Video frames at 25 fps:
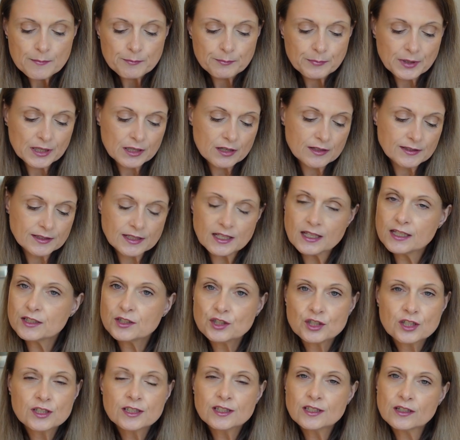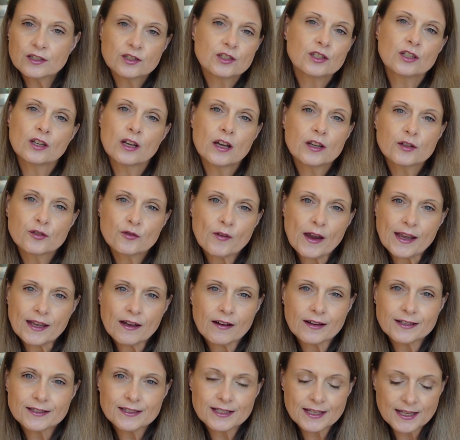because it is just such a great
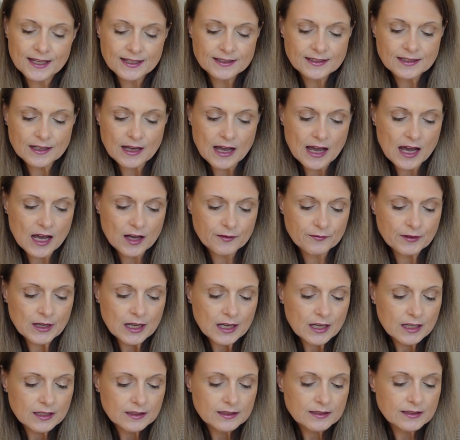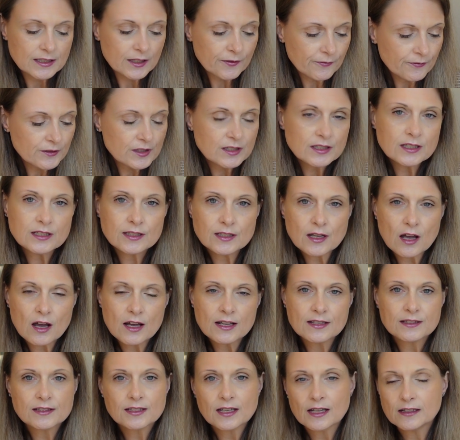idea to have different
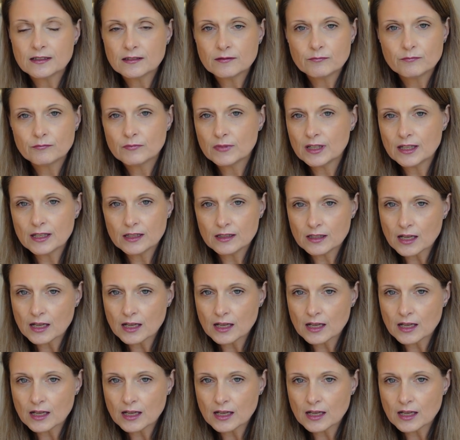designs and